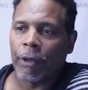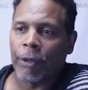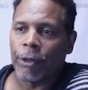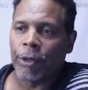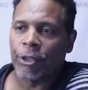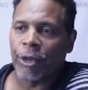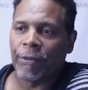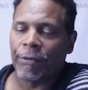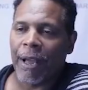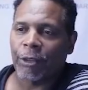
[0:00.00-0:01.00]
you could trade
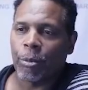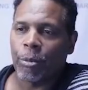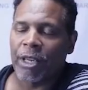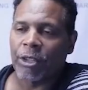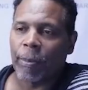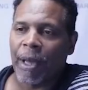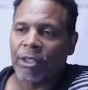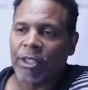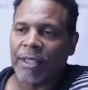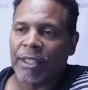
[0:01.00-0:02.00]
fractal breaks or
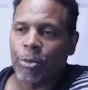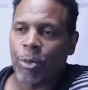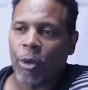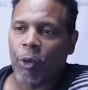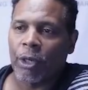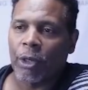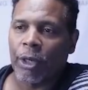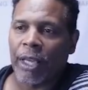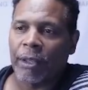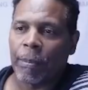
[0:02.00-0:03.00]
bounces. At this point, we're going to
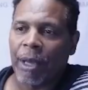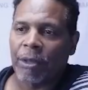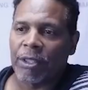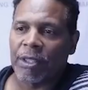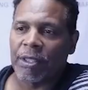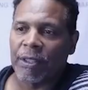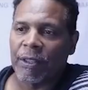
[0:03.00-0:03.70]
look at the bounces.